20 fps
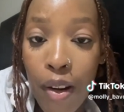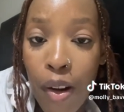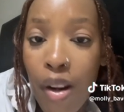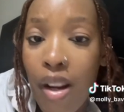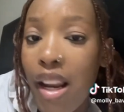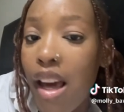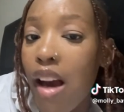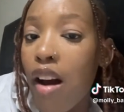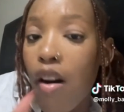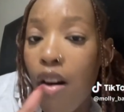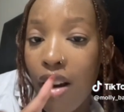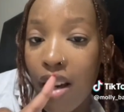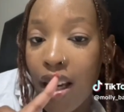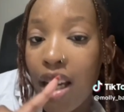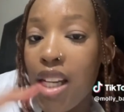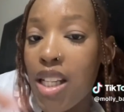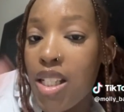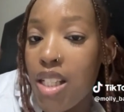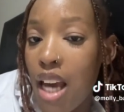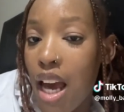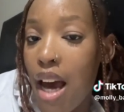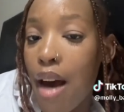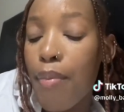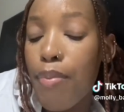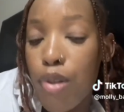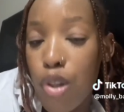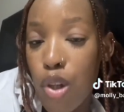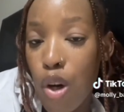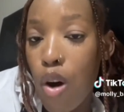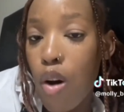You're like, okay, sharp,
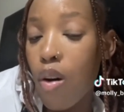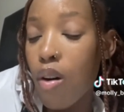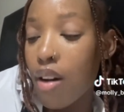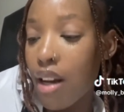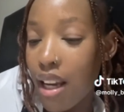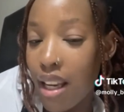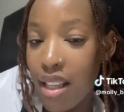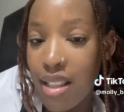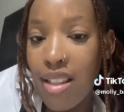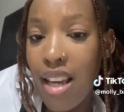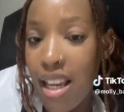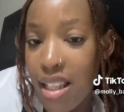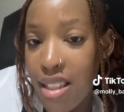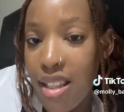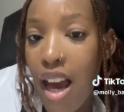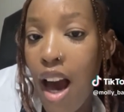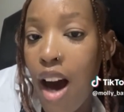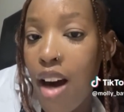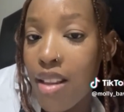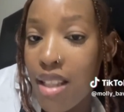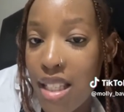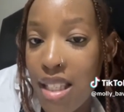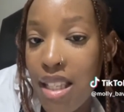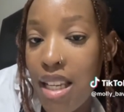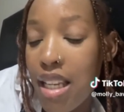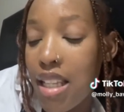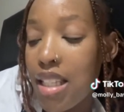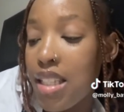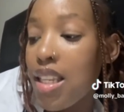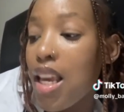sure, I see how this
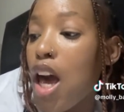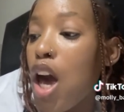is.